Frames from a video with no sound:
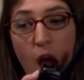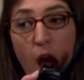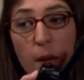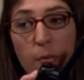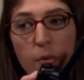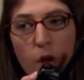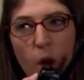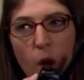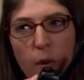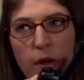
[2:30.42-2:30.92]

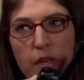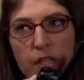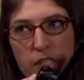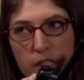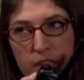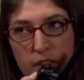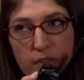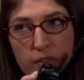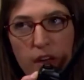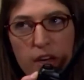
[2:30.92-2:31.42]
I'm going
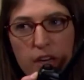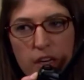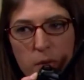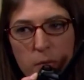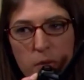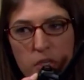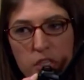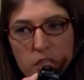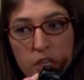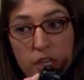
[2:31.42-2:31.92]
to the
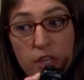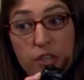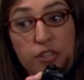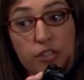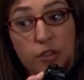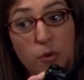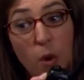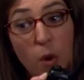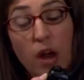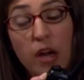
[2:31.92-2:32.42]
vending machine.
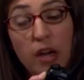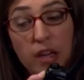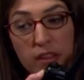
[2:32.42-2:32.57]
Do you want